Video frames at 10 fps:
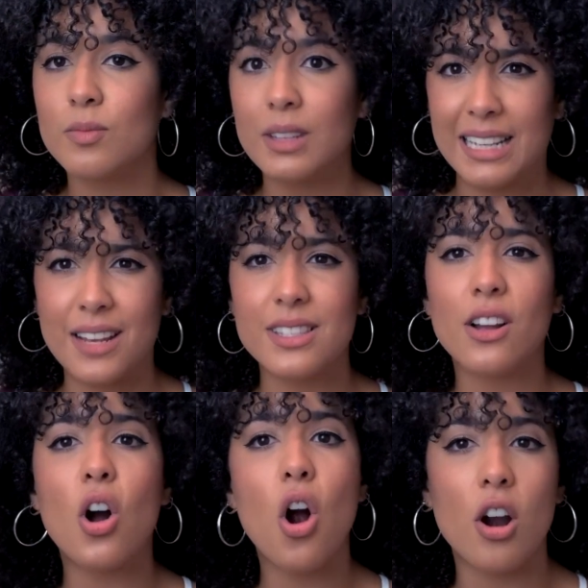leaves like
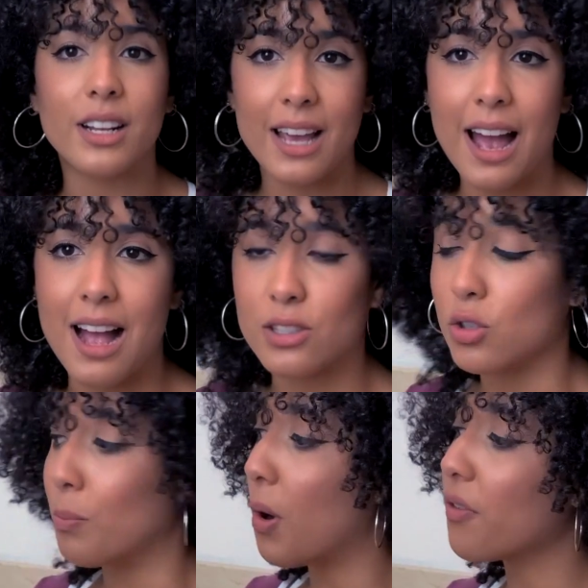a hard cast.
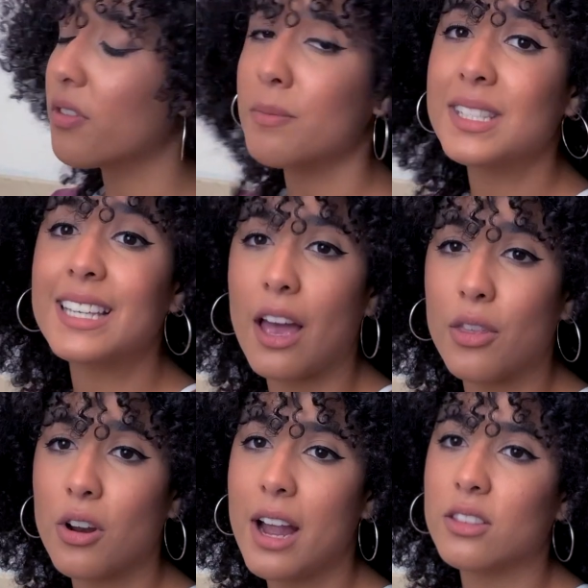So both of them
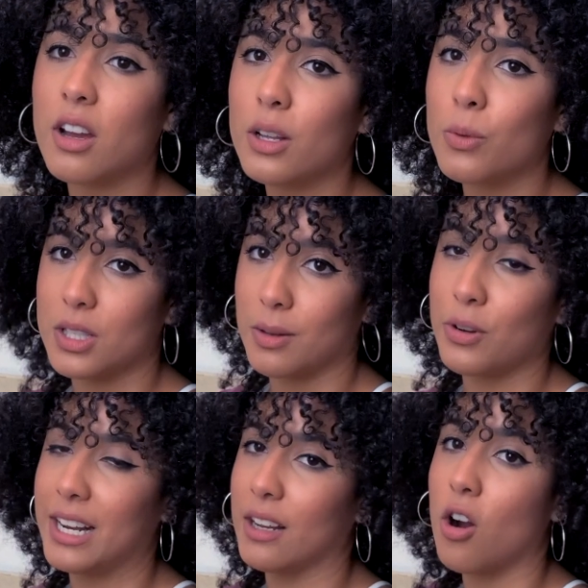together, I thought it was
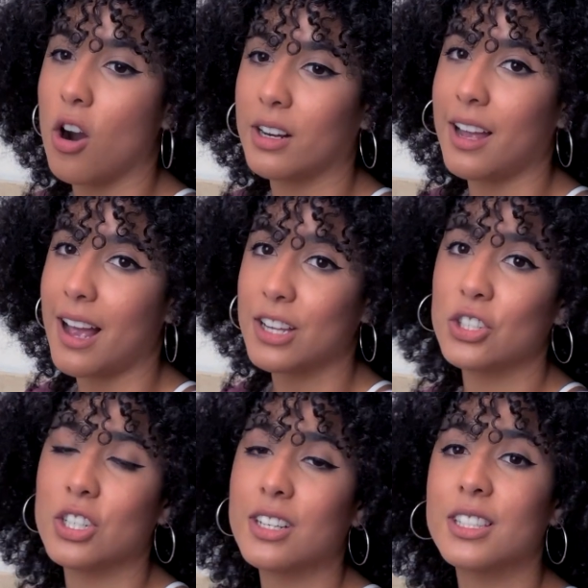creating a hard cast
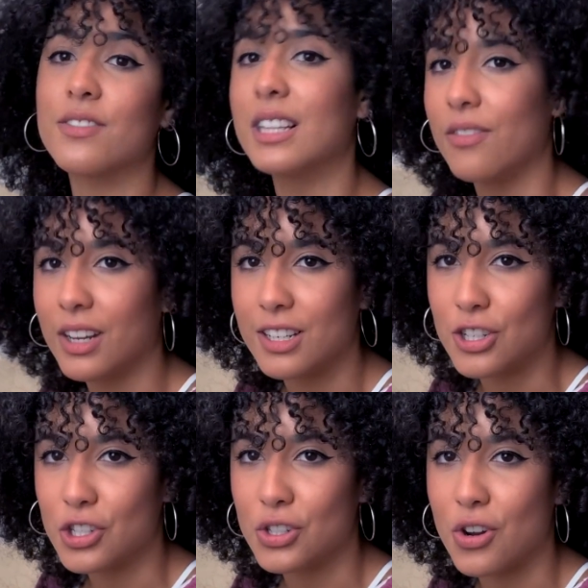just because of the leave-in
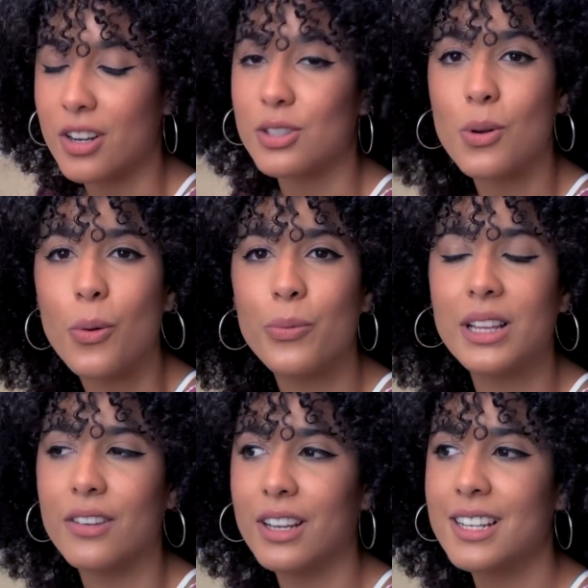conditioner on its own. The
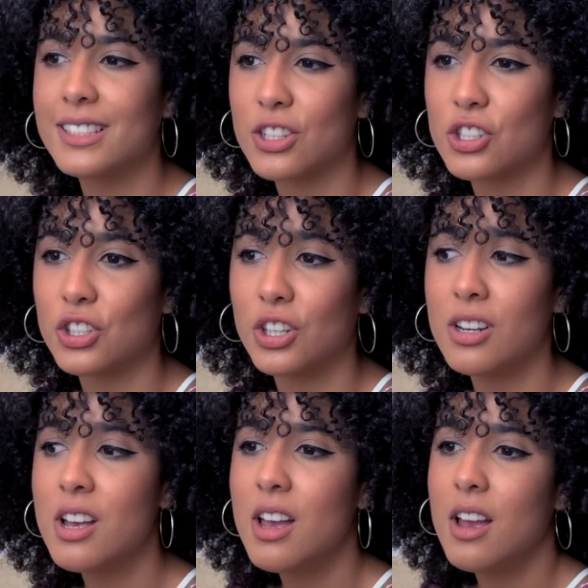leave-in conditioner,